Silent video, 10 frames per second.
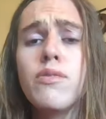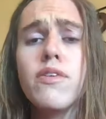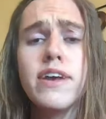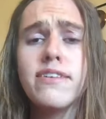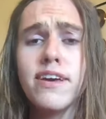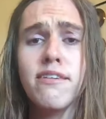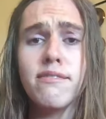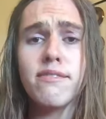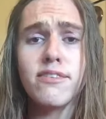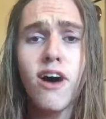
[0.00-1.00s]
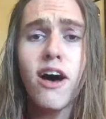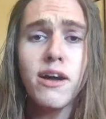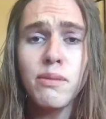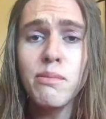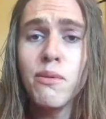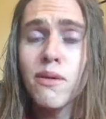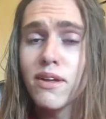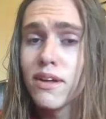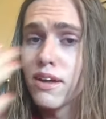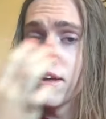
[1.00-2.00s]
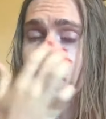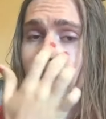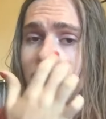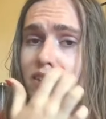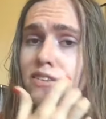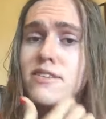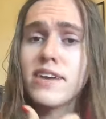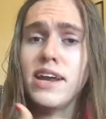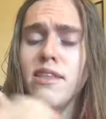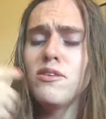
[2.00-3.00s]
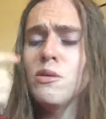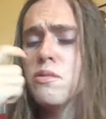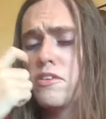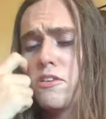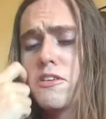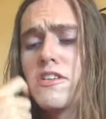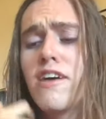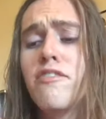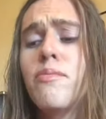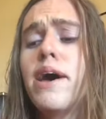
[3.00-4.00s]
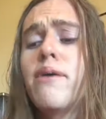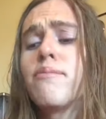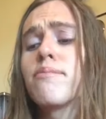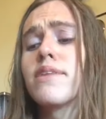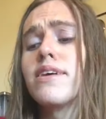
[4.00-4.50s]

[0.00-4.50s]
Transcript: things I saw in people. This is kind superficial stuff, but